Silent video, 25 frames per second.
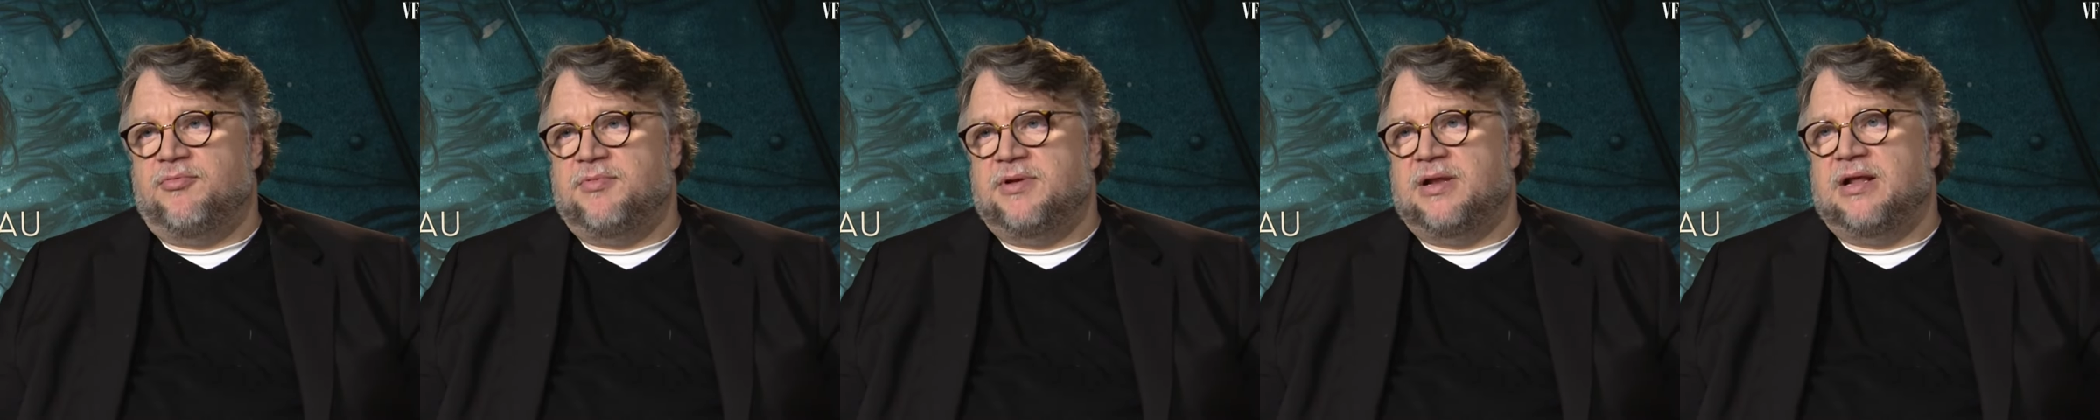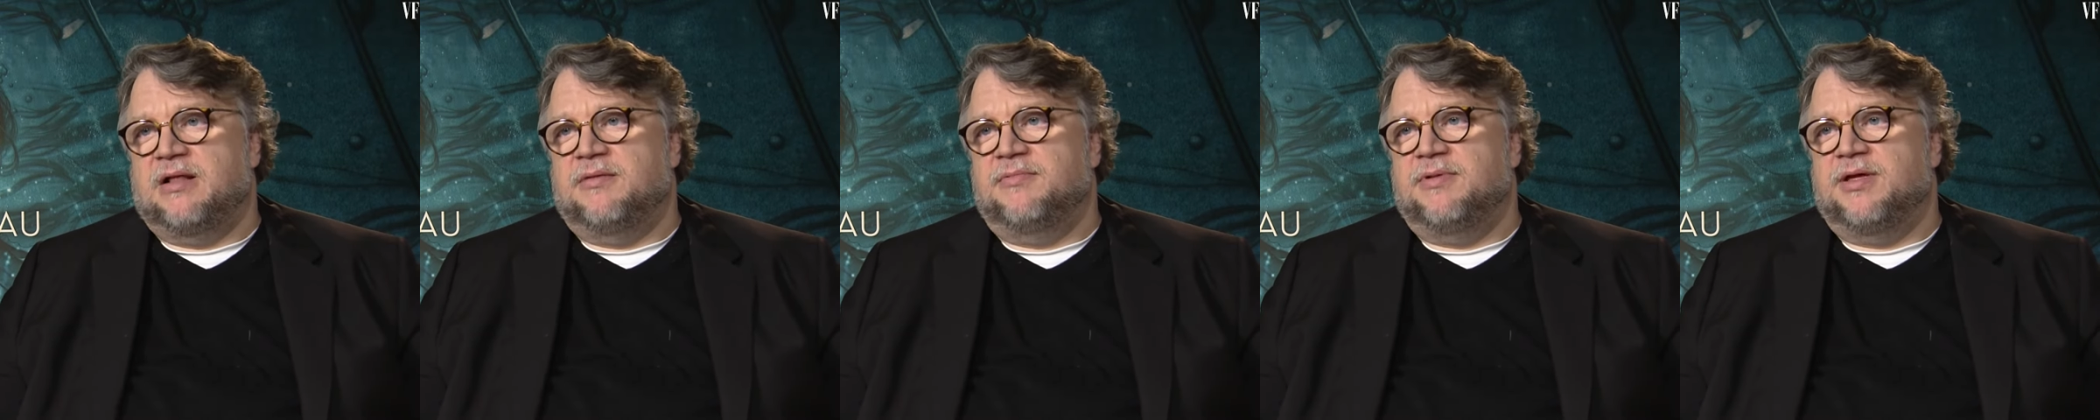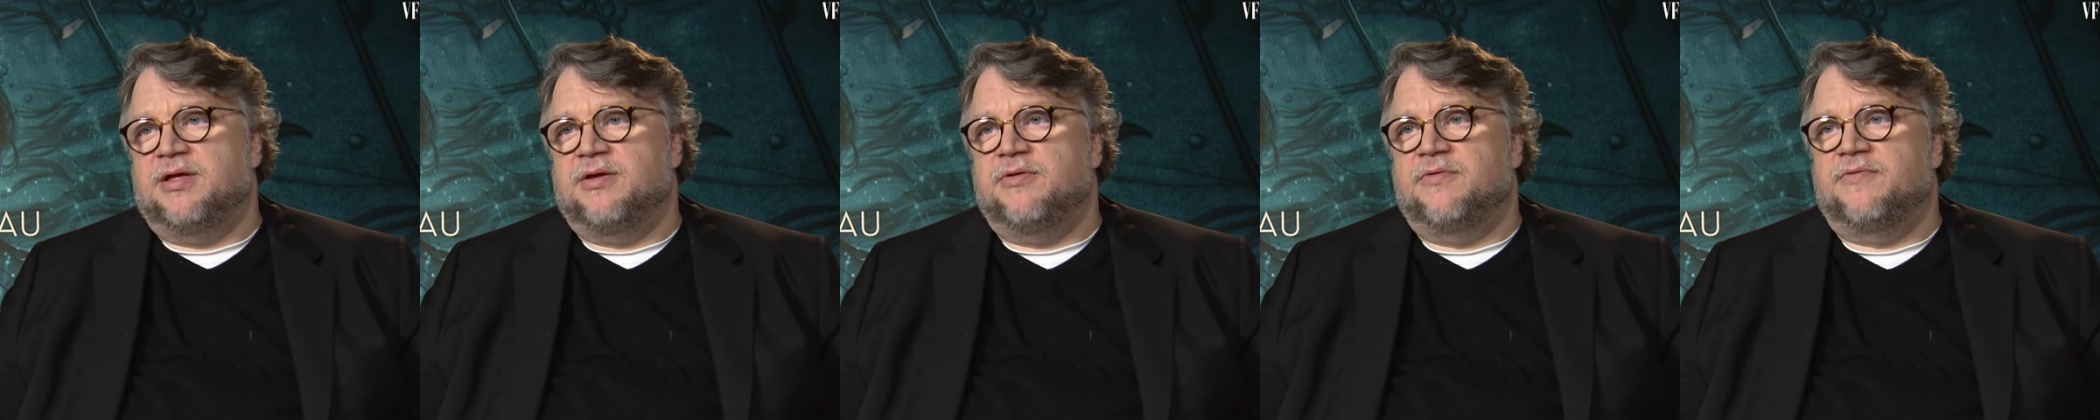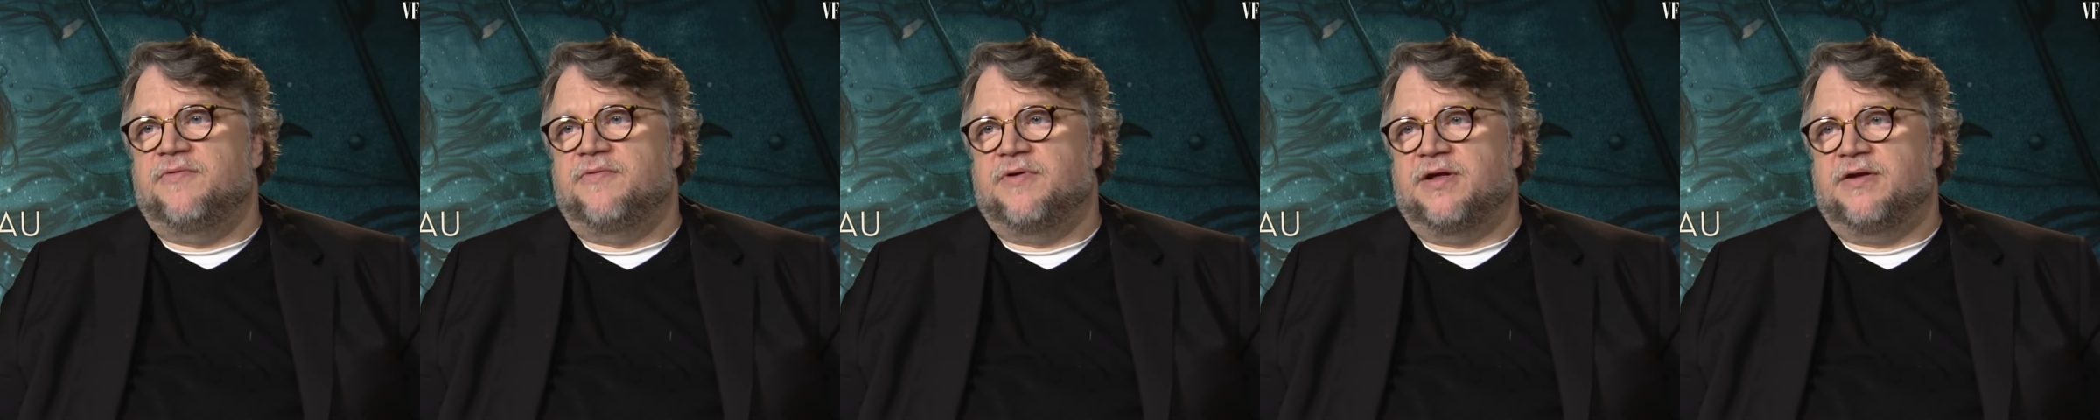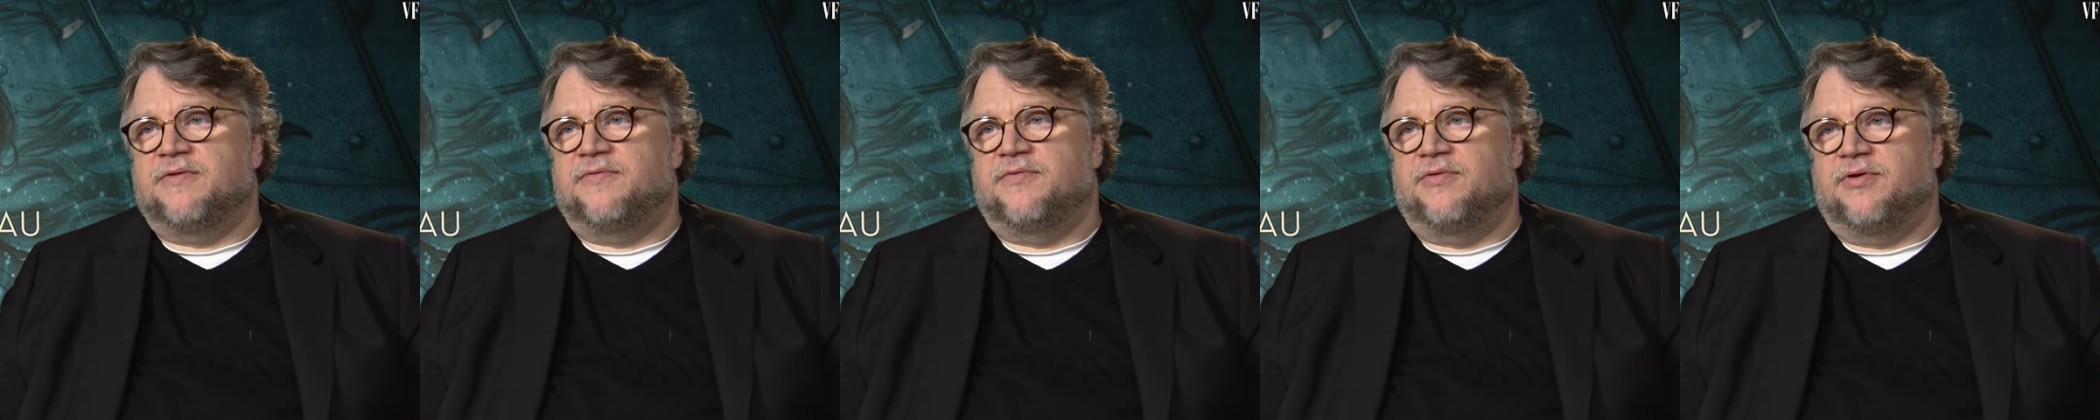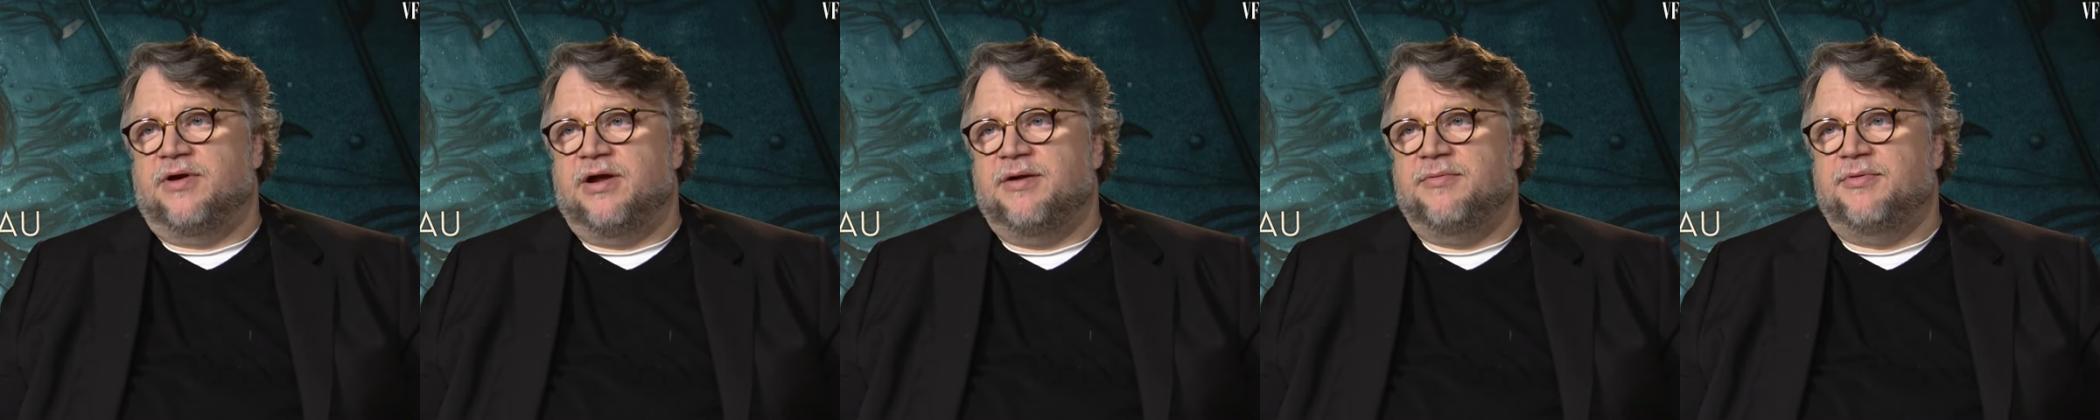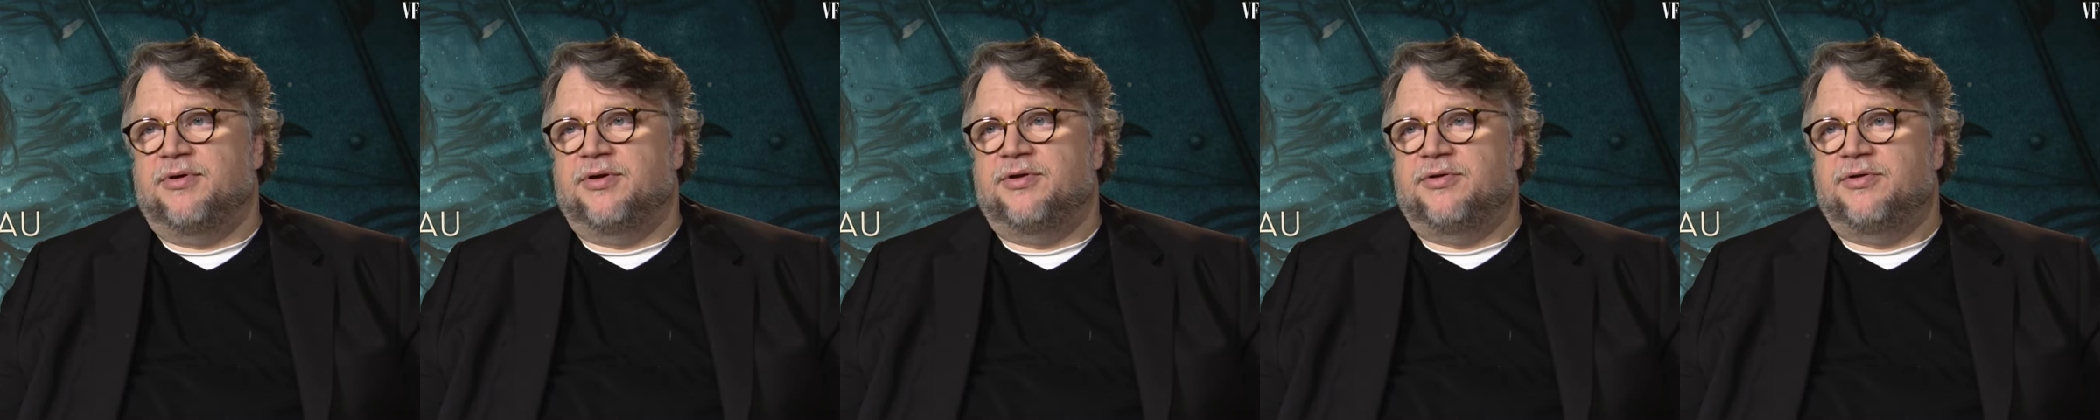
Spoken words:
and I'll be your friend forever